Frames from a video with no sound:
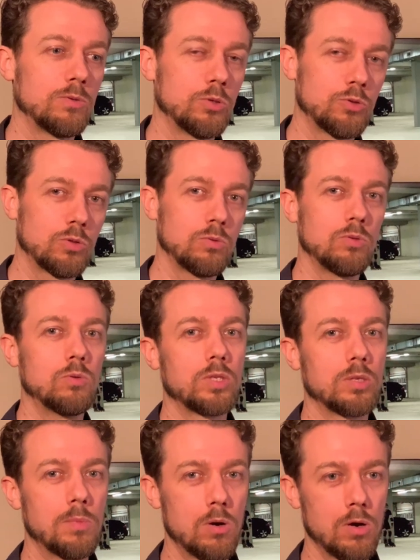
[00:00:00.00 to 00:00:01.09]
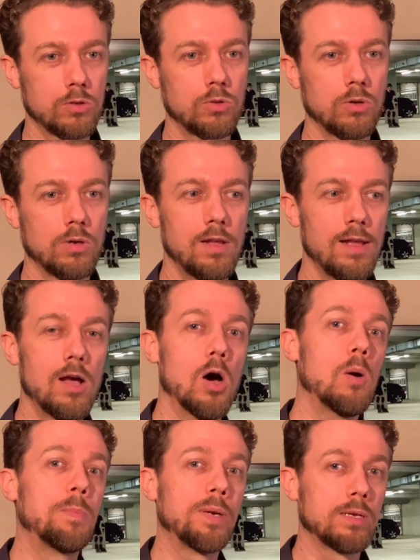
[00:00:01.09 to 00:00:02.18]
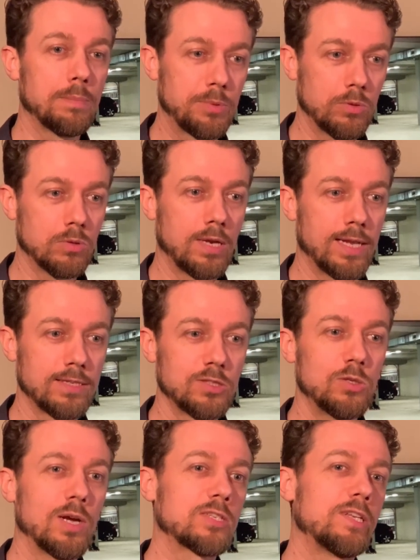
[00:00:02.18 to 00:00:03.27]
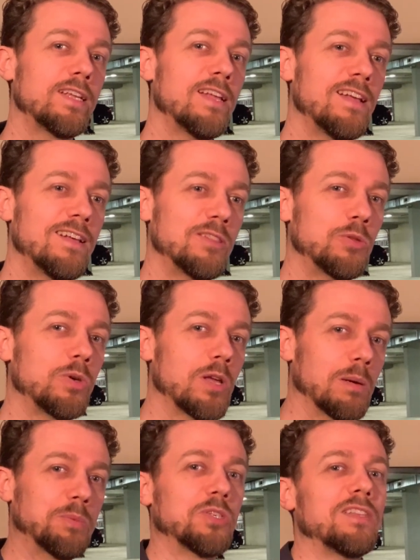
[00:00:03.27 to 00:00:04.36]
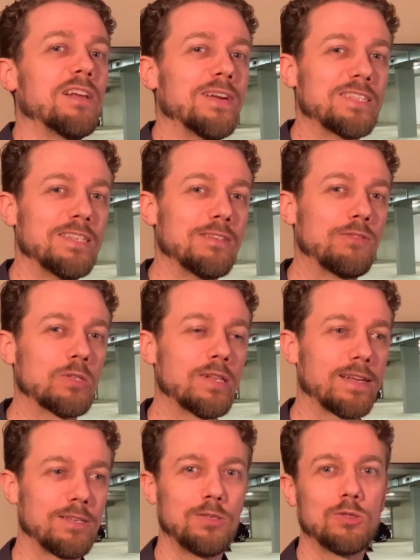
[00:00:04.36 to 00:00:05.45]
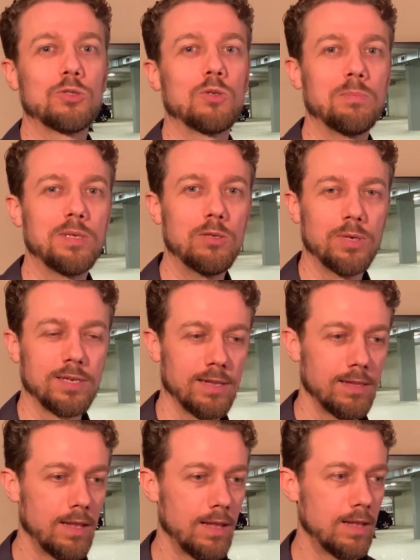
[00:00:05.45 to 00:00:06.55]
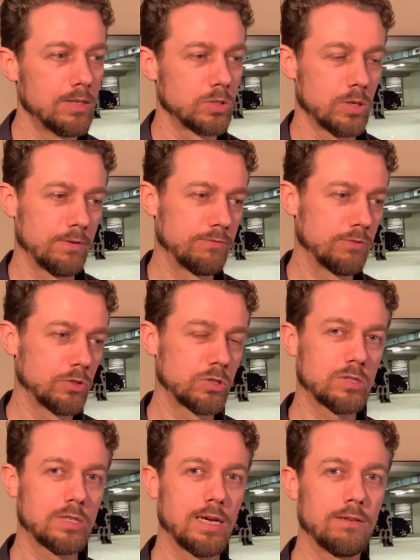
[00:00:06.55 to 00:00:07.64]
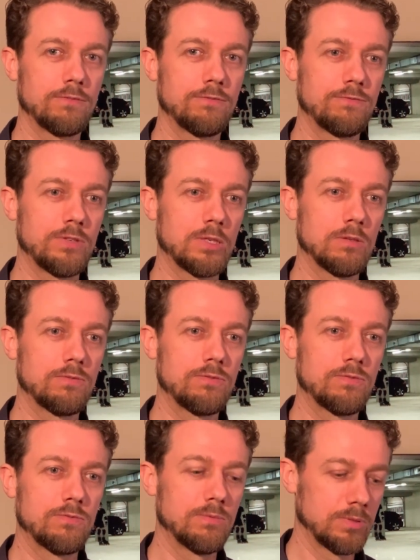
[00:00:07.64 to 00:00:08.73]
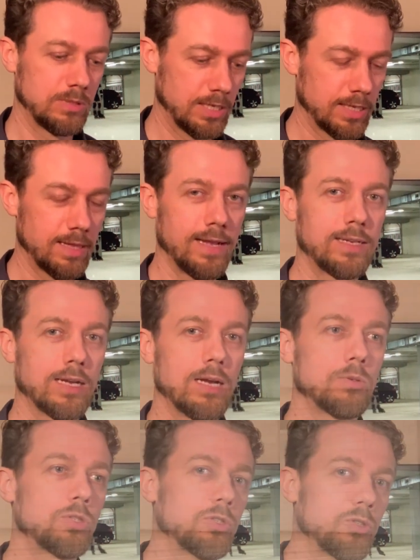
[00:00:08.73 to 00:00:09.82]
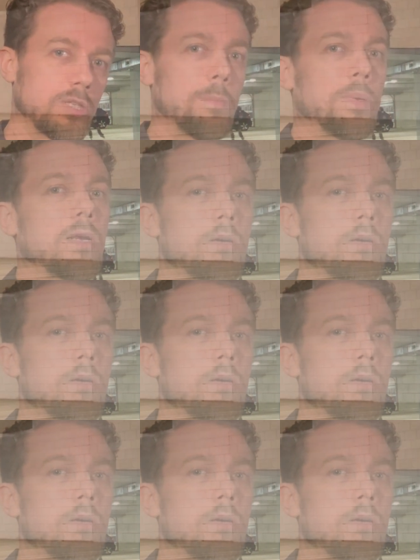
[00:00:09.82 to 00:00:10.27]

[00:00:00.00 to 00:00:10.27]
used to doing the Mohawk turn, opening up your legs. You're actually doing the opposite direction. It feels like you shouldn't be doing that. So I first kind of did it like I was just stepping